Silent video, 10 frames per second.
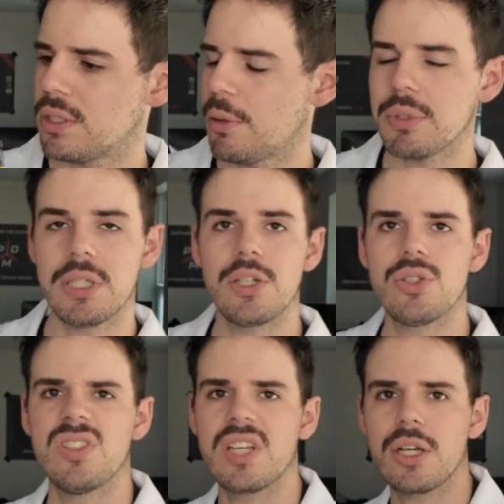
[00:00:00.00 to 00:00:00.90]

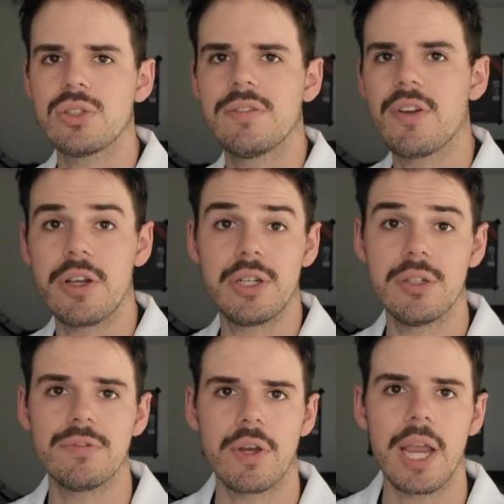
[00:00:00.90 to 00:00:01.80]
stabilization is actually very
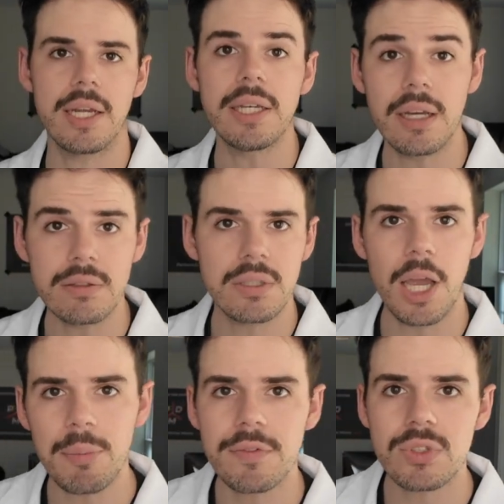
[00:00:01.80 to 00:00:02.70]
good for handheld
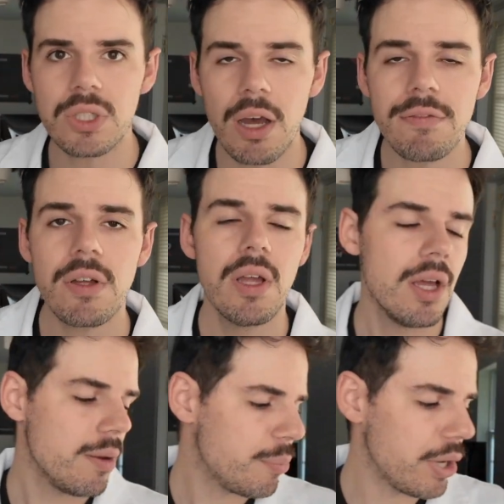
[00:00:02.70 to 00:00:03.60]
type of stuff,
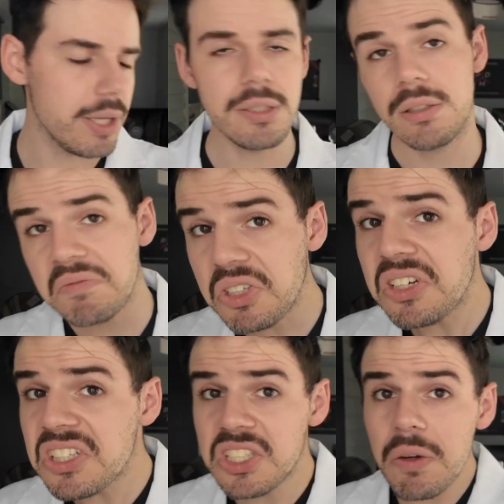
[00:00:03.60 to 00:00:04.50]
but you
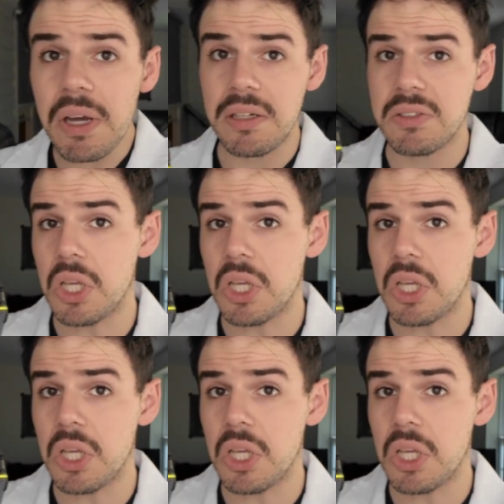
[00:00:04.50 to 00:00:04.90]
could do it.